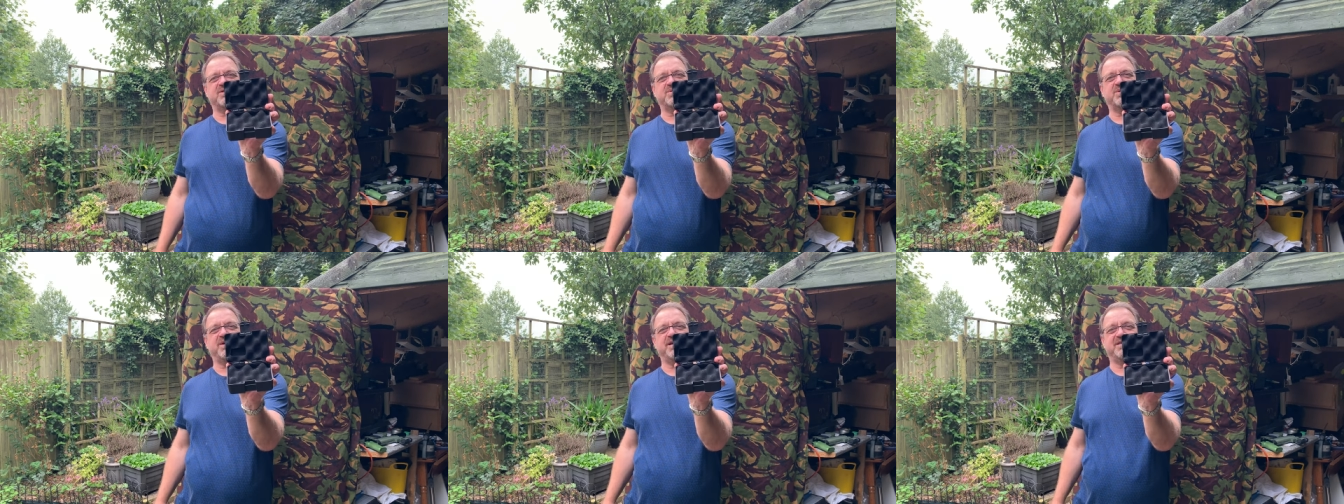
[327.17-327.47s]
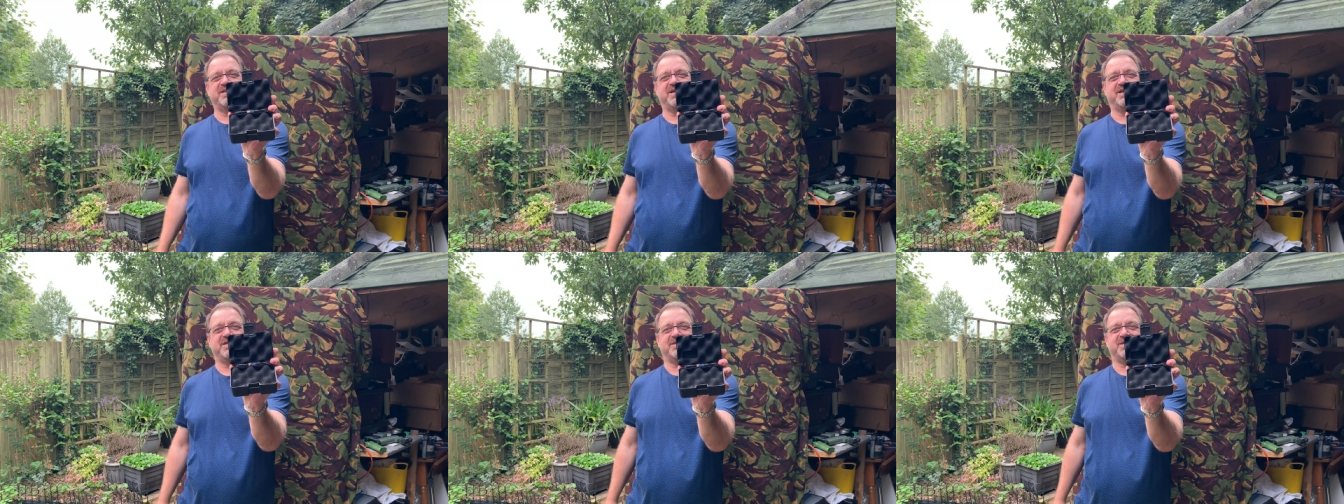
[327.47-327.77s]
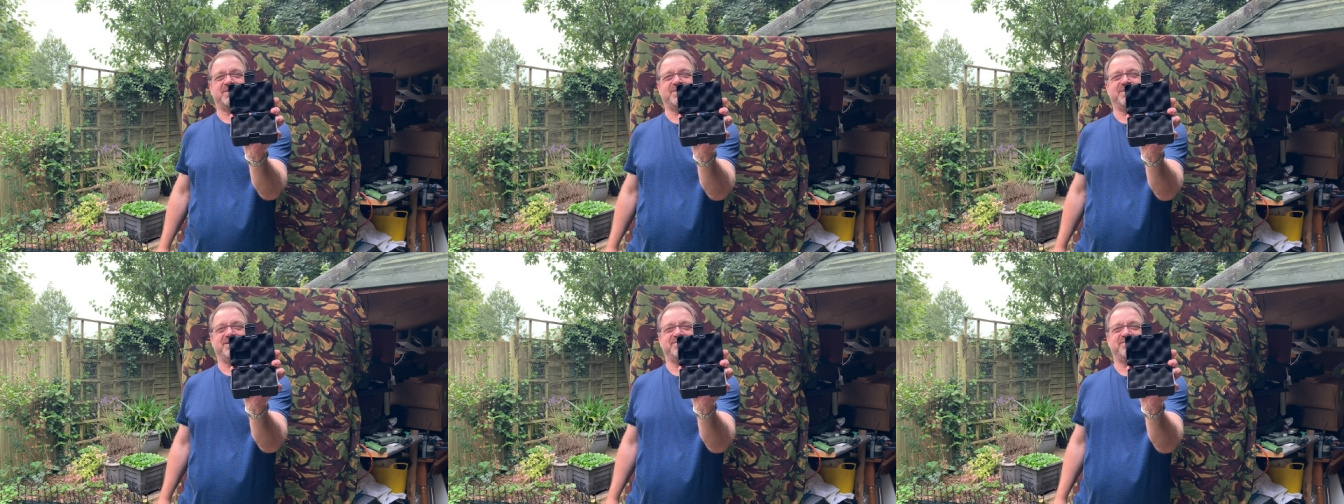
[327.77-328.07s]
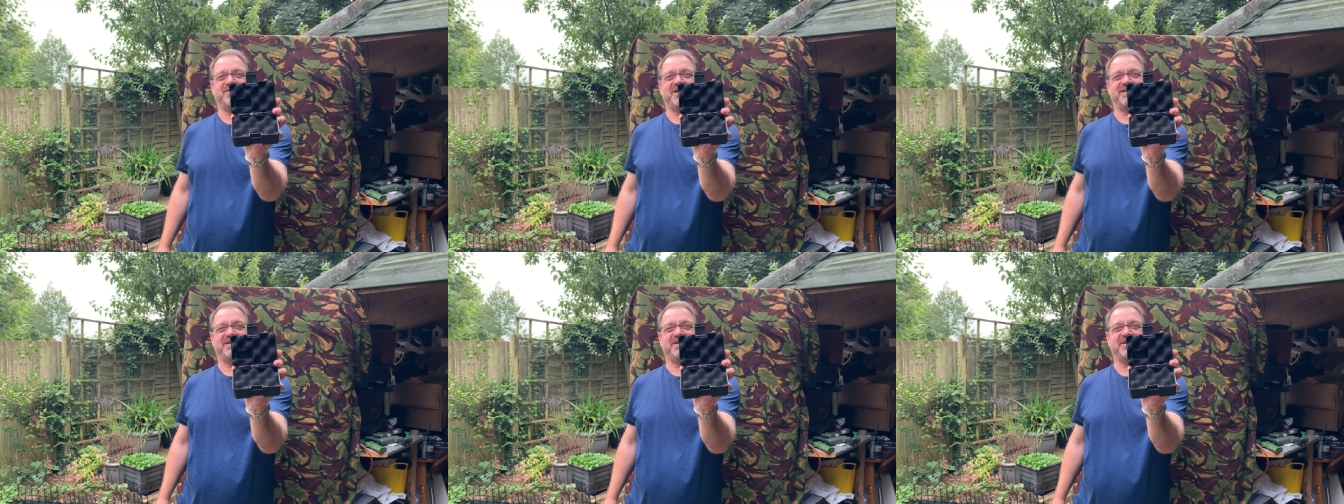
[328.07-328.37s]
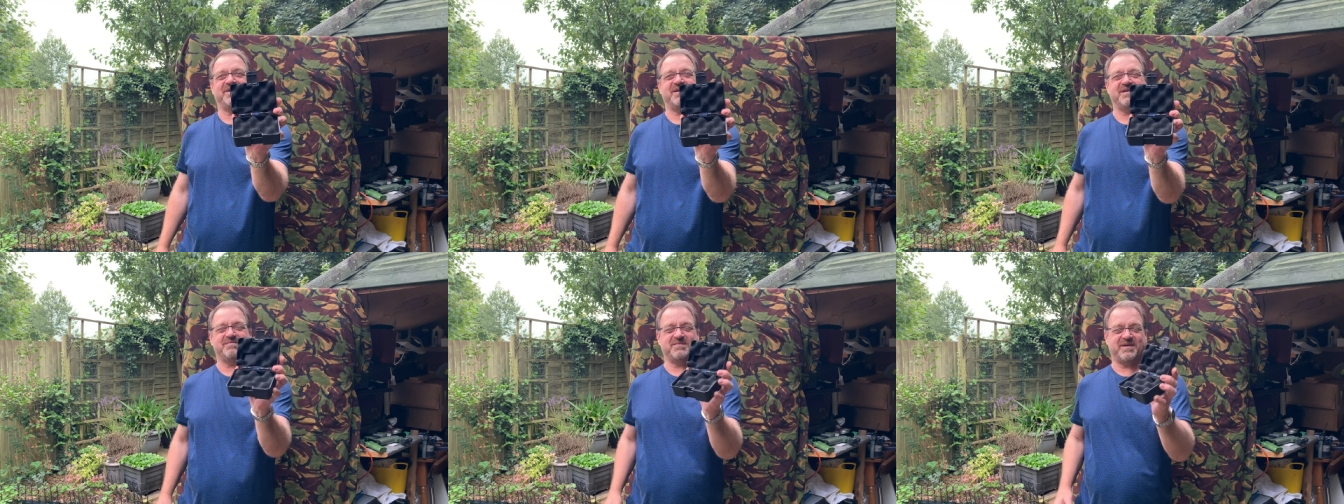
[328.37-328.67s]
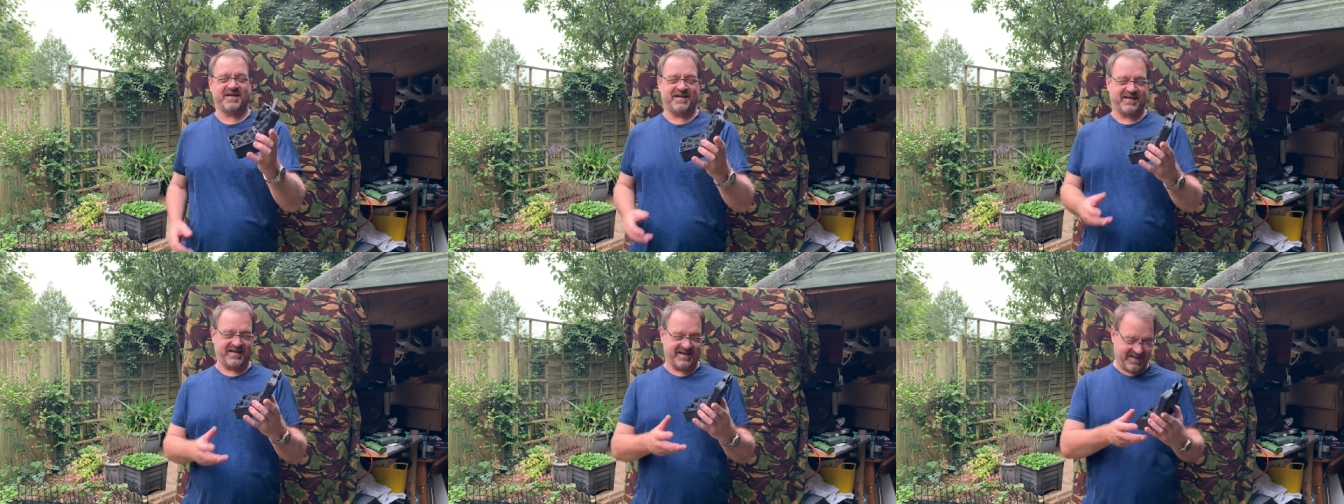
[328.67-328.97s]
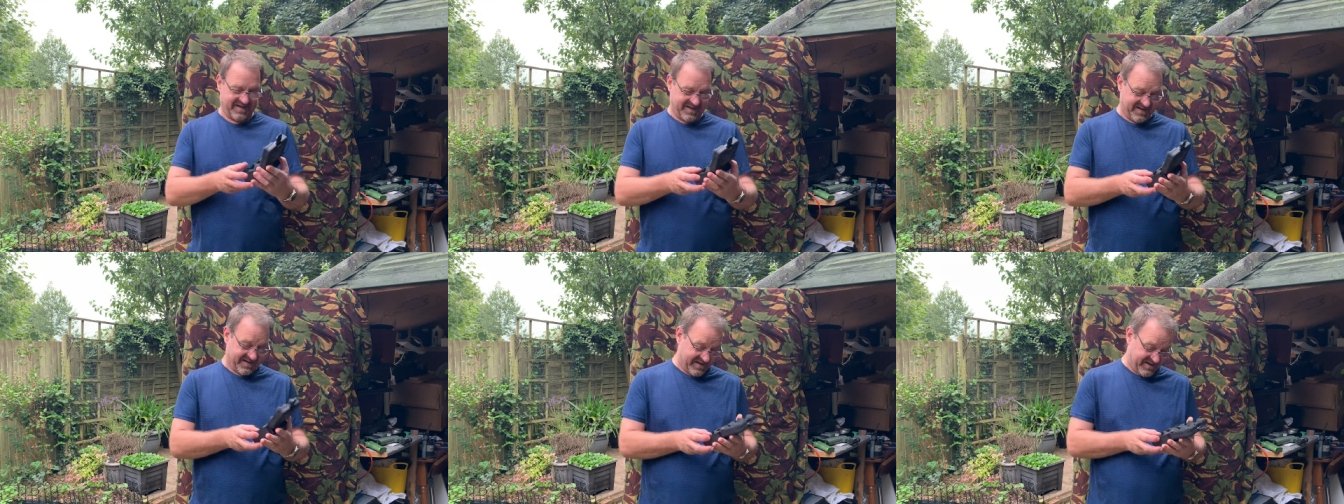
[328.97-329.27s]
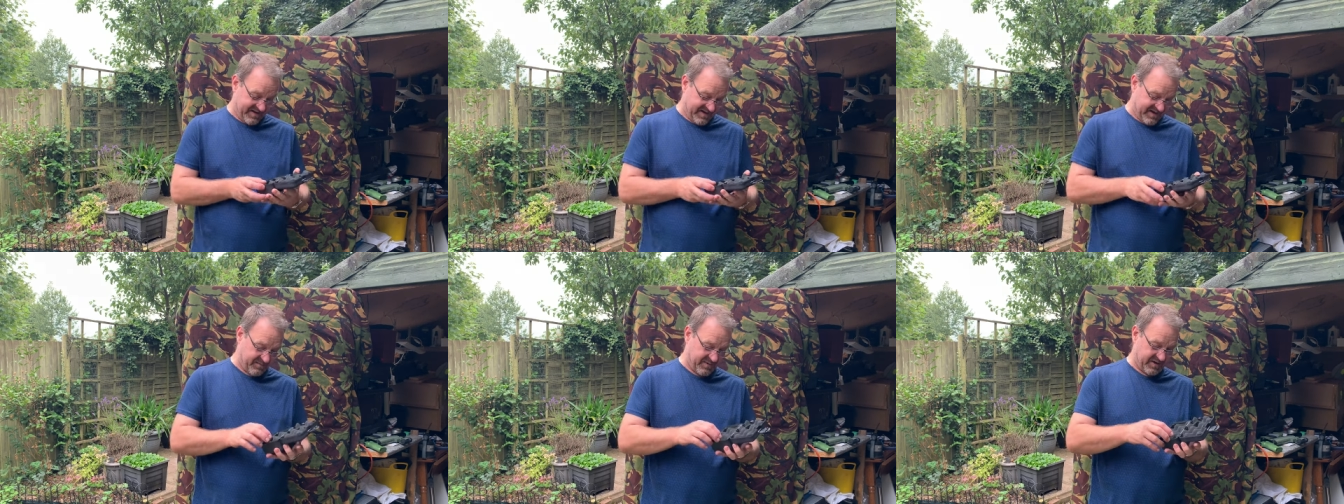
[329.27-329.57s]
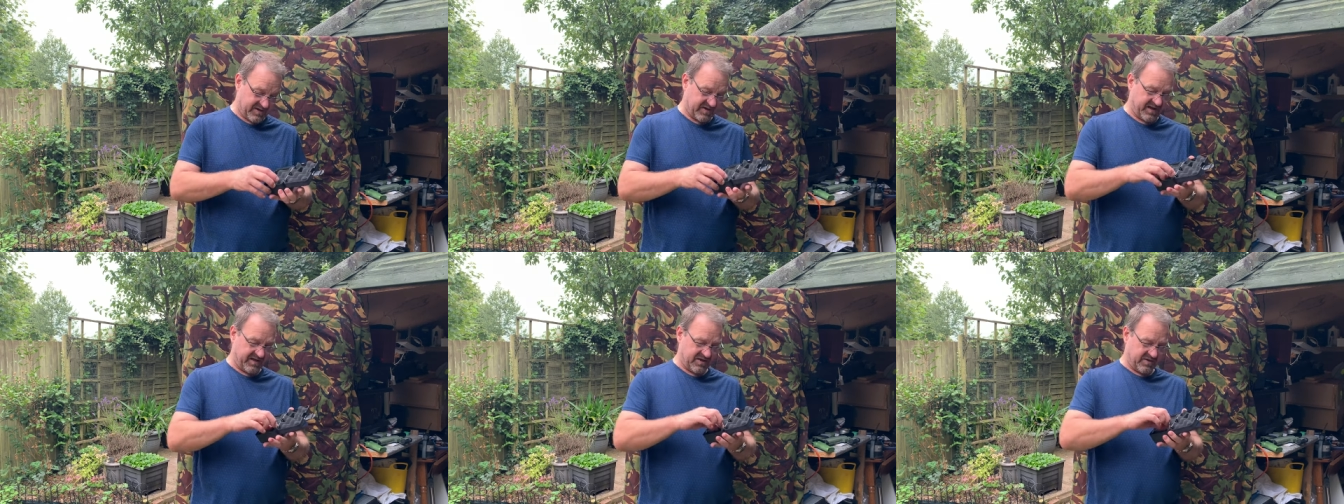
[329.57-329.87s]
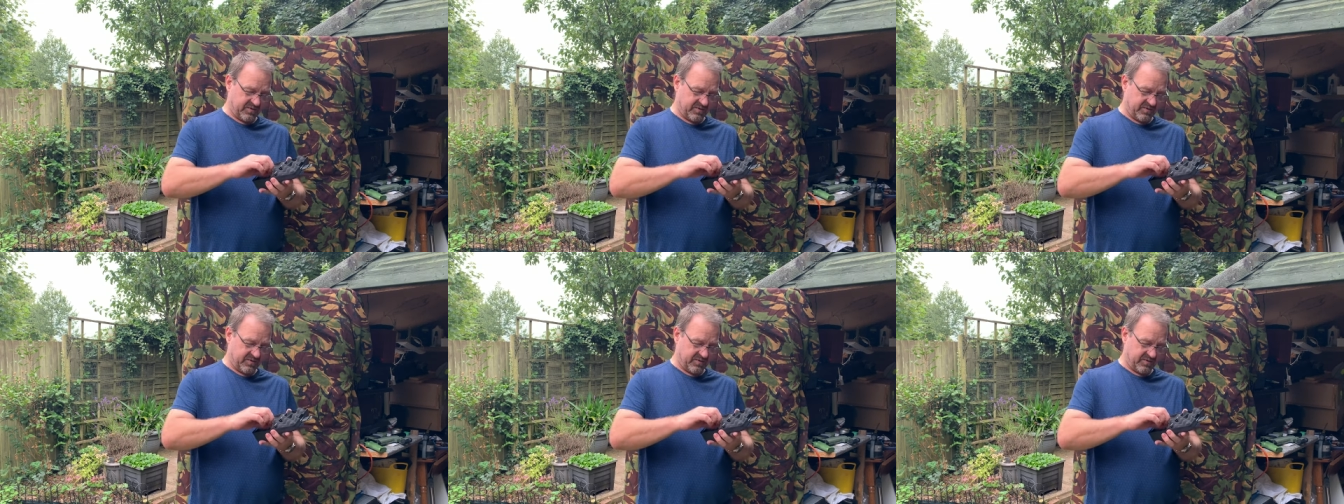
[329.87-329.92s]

26 quid red hmm. dot. I mean, I must say.